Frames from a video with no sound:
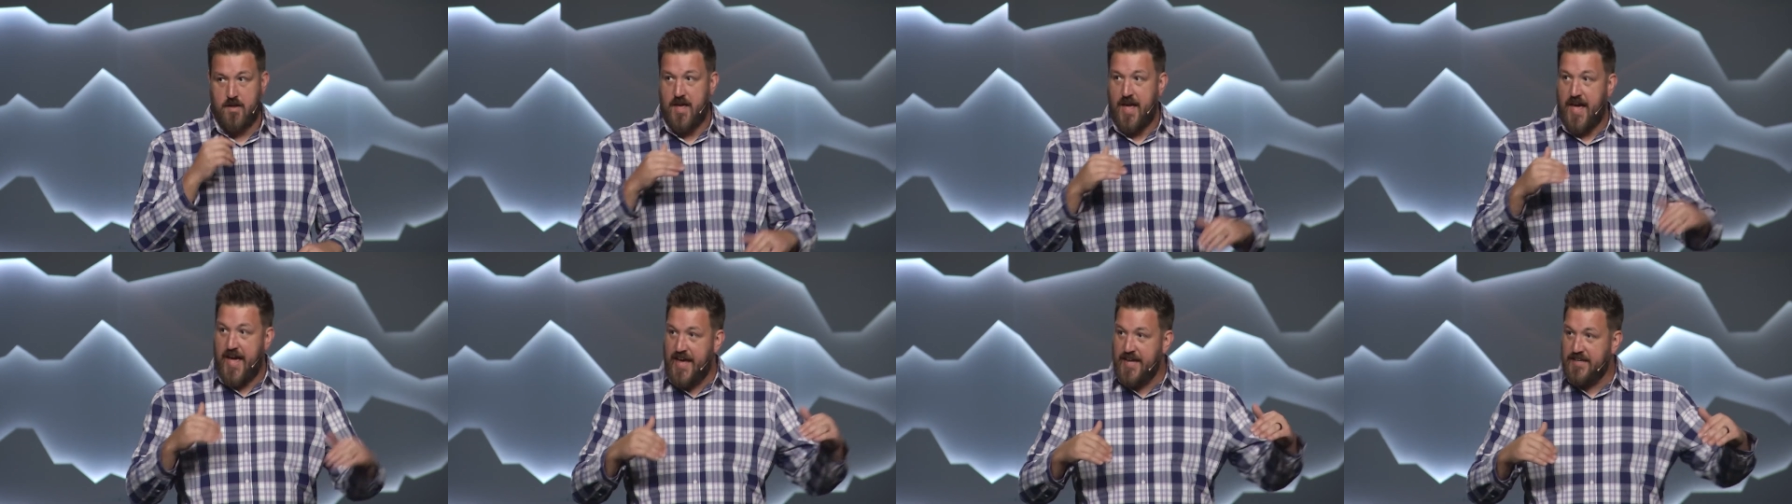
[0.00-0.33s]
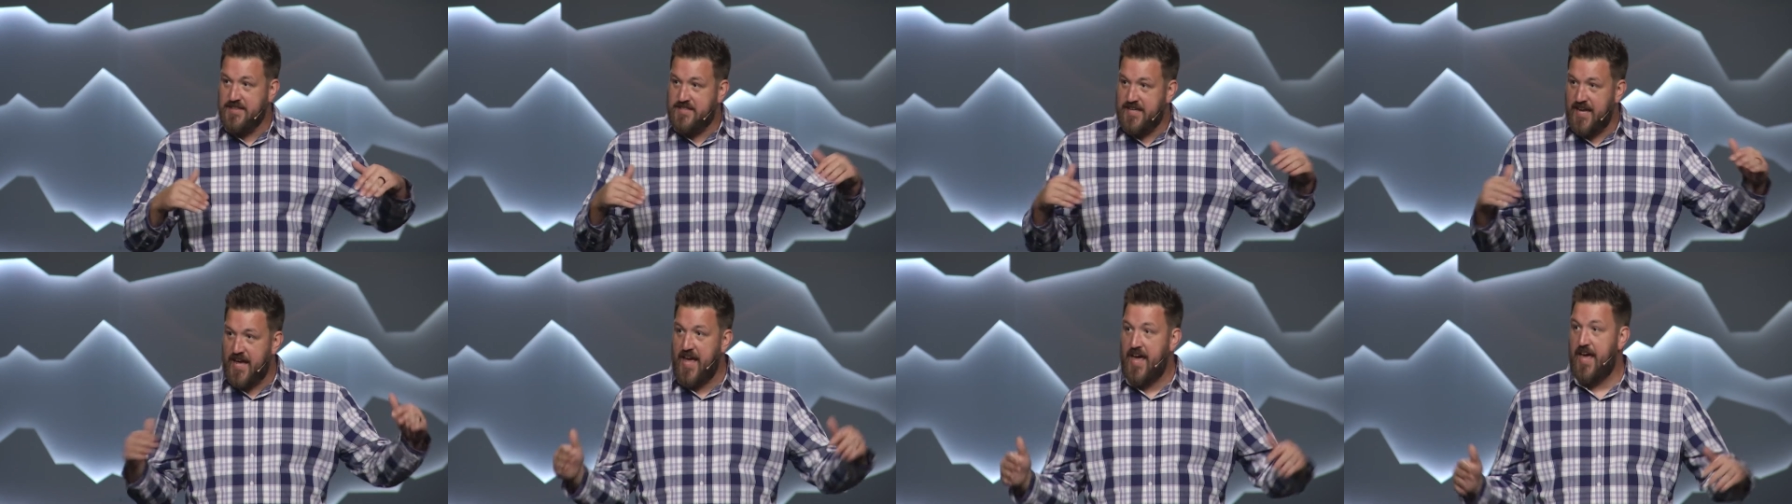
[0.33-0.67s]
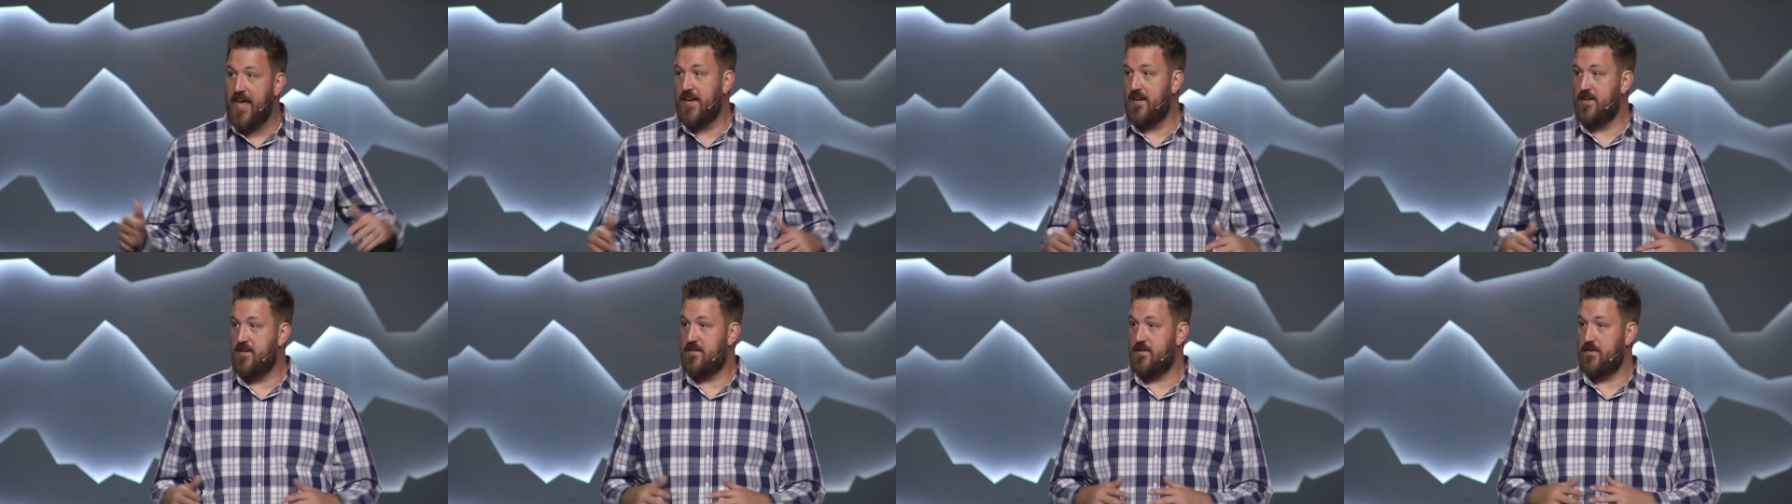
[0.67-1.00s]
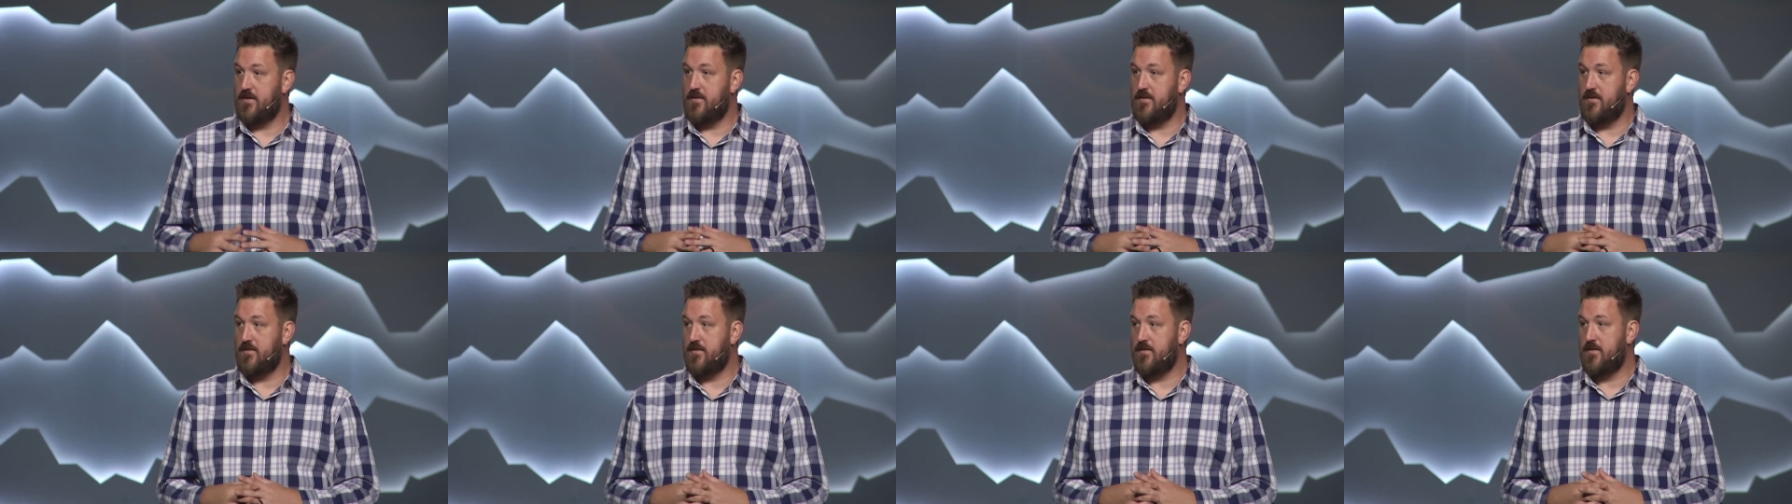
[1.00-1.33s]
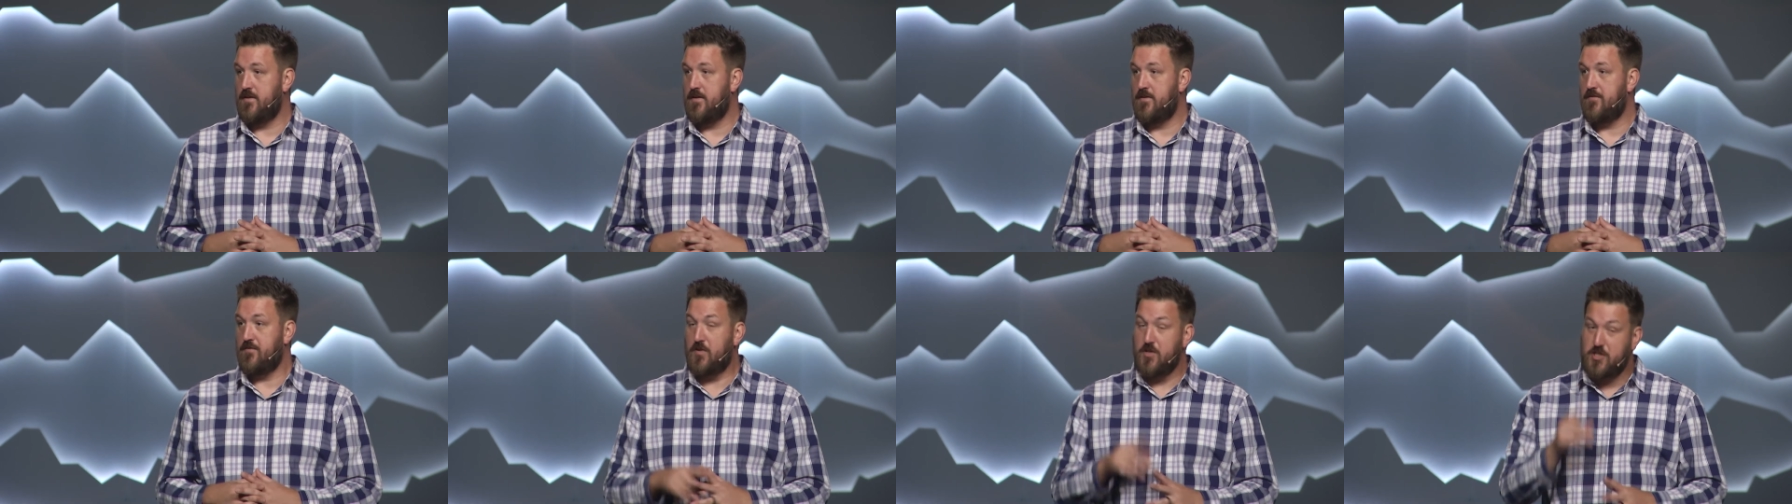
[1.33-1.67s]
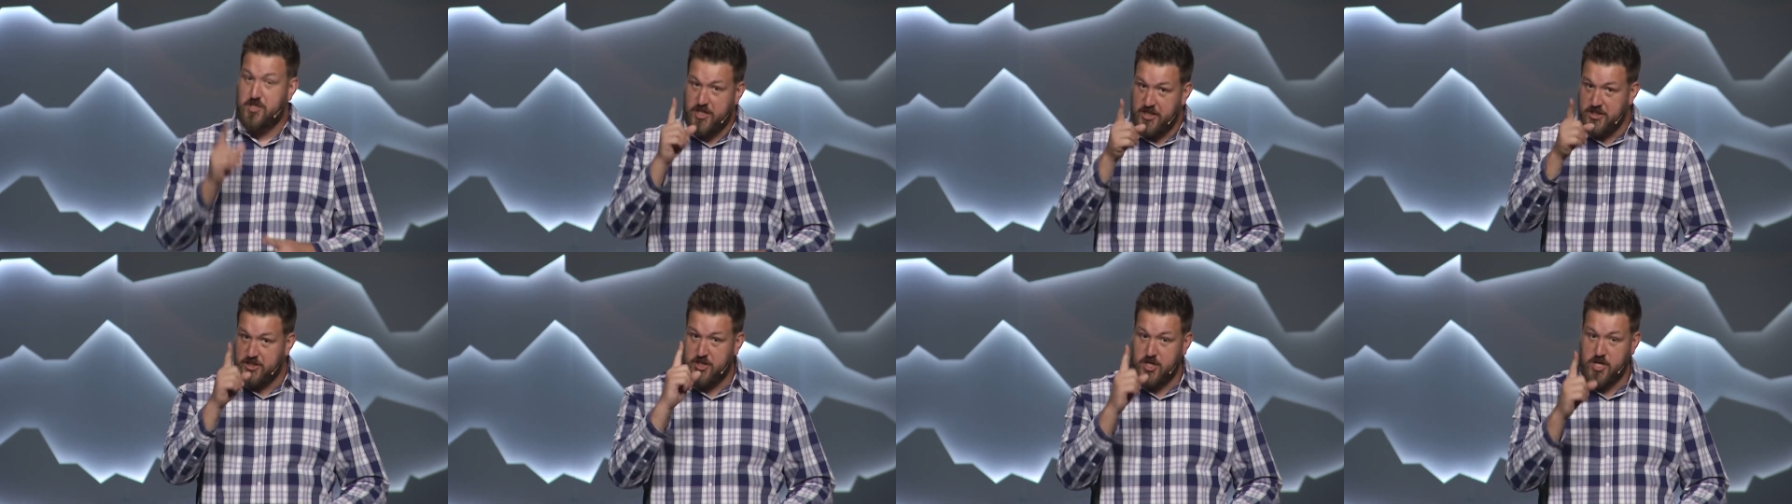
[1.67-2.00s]
end to end for
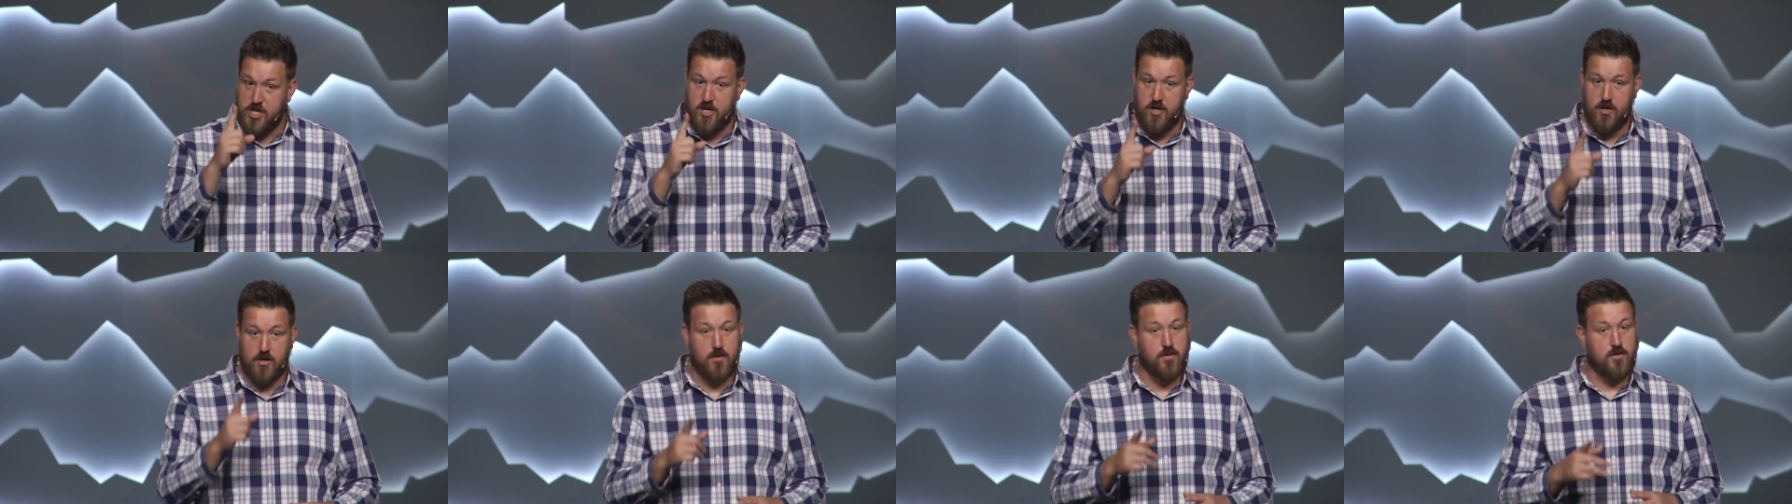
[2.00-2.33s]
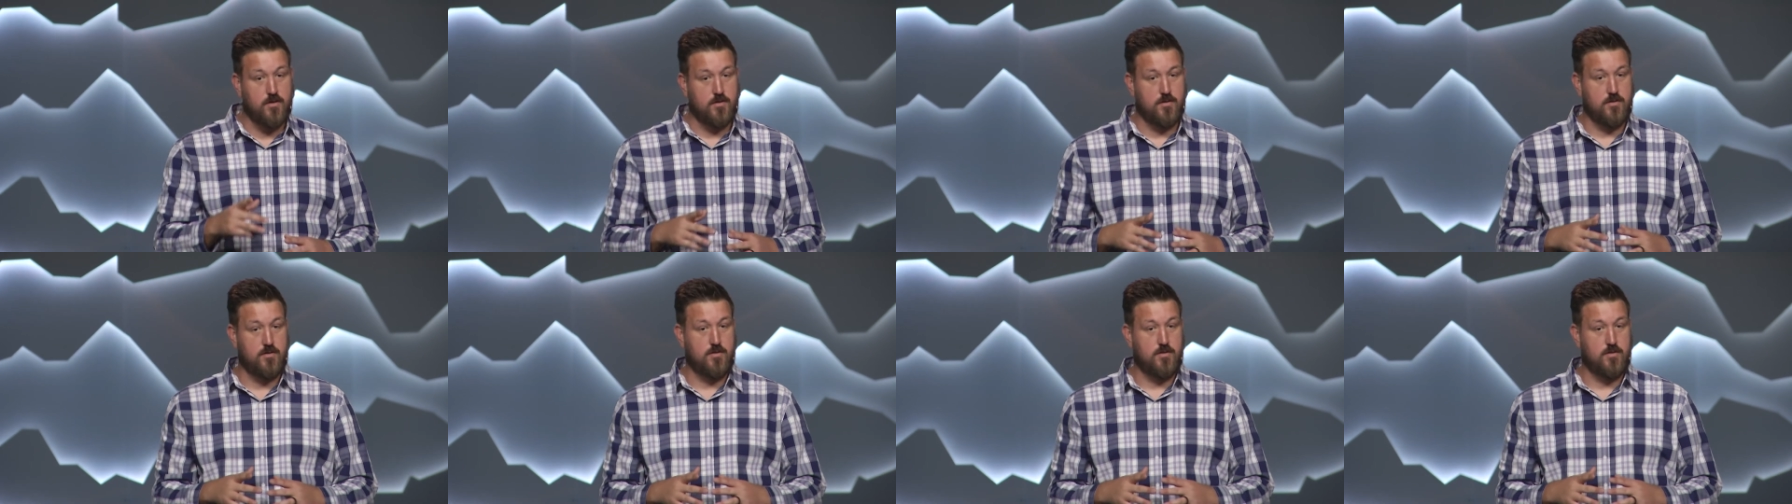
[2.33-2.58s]
just you,